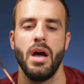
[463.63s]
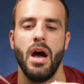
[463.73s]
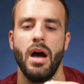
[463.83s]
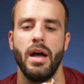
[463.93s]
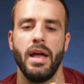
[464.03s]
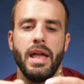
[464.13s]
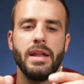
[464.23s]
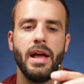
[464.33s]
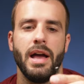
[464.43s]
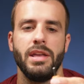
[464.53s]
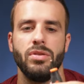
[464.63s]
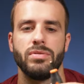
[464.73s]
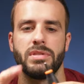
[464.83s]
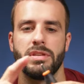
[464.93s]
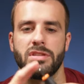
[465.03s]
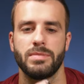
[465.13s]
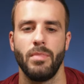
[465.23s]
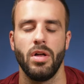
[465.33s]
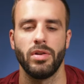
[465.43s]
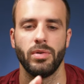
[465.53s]
And I use this
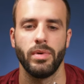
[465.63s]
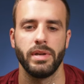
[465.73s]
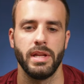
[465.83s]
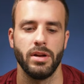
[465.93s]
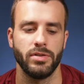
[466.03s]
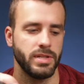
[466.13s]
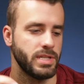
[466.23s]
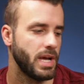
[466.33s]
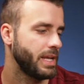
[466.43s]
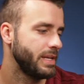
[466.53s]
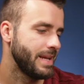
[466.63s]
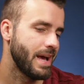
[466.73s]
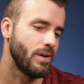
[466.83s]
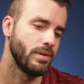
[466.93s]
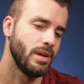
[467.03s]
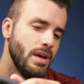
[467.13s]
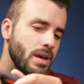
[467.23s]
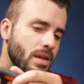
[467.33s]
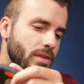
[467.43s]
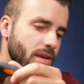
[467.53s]
smaller one here to tighten down
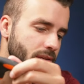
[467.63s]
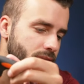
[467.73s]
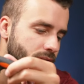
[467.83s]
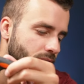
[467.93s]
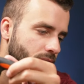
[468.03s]
these